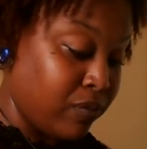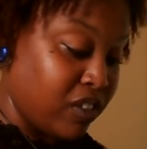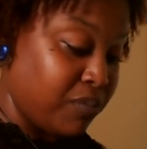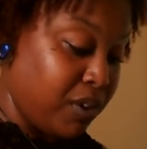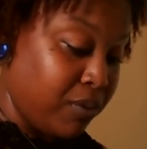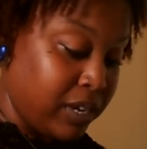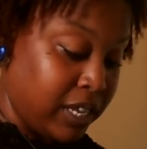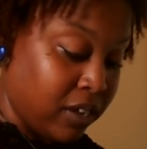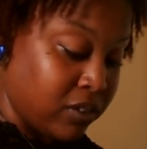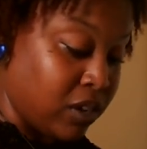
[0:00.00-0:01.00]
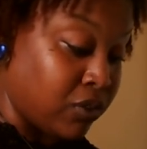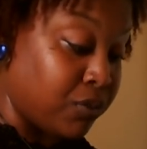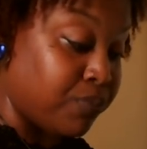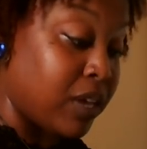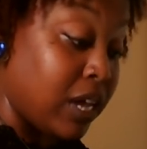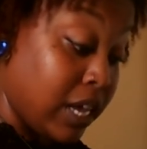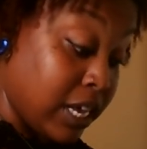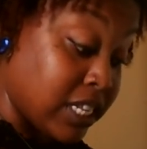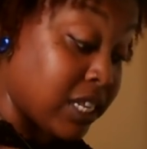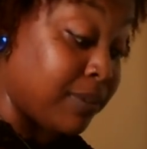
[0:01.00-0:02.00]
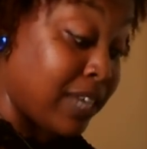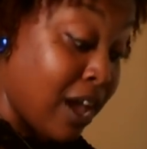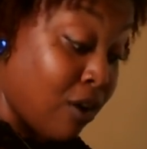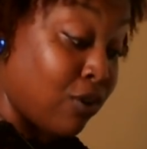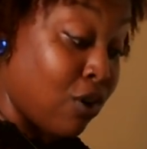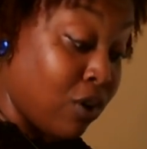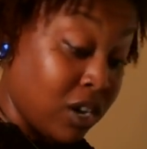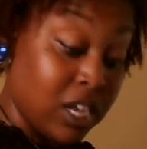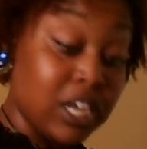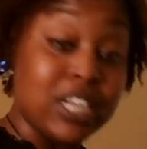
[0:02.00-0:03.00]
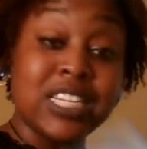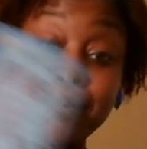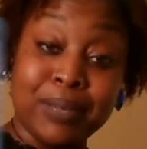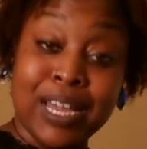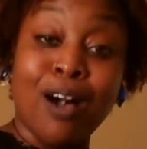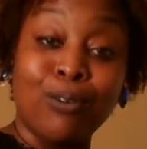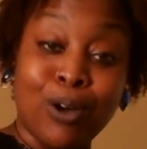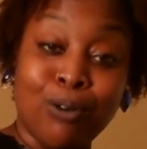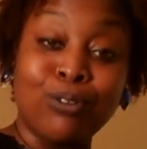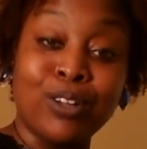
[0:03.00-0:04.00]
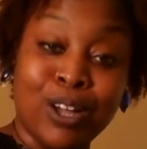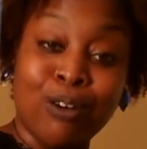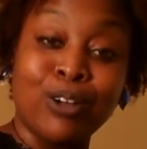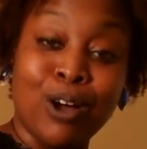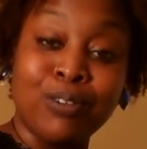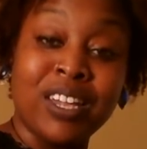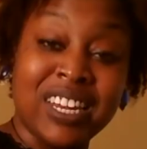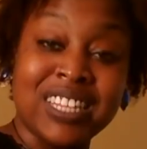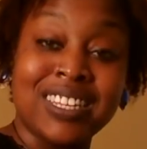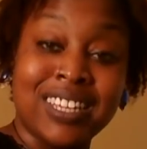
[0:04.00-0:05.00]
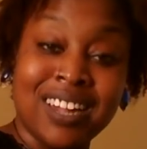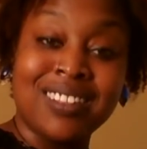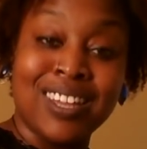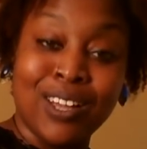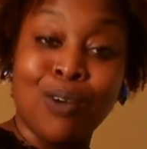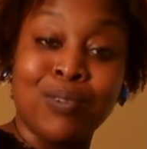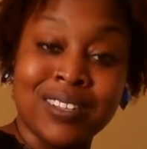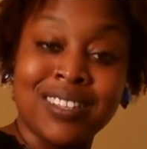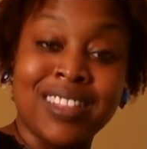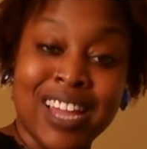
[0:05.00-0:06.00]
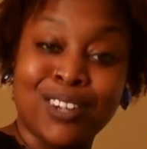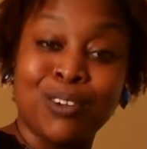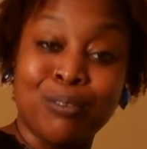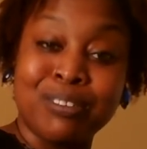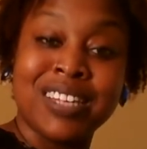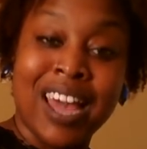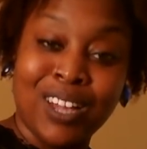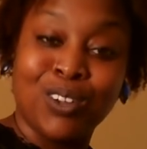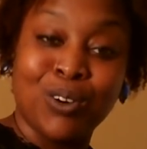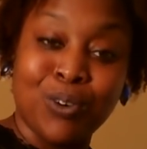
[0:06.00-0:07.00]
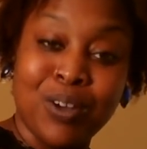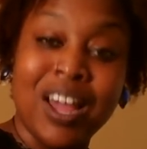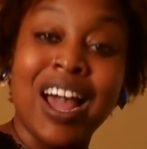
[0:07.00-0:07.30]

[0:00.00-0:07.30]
Spirit, what Leo's going to do? Some of y'all going some of y'all going going going get it together and go into that new cycle.